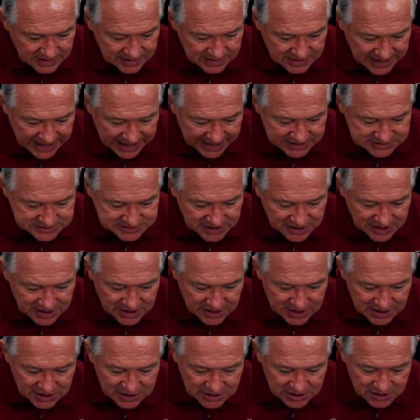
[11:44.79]
Next,
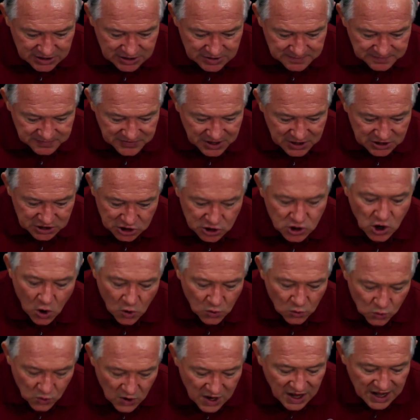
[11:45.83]
you
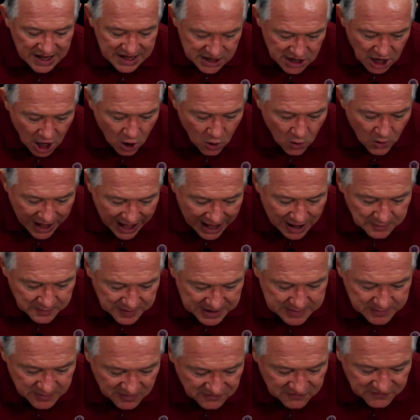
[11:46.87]
don't really know how
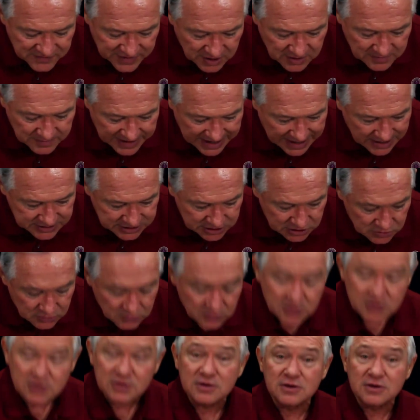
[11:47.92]
people feel about you,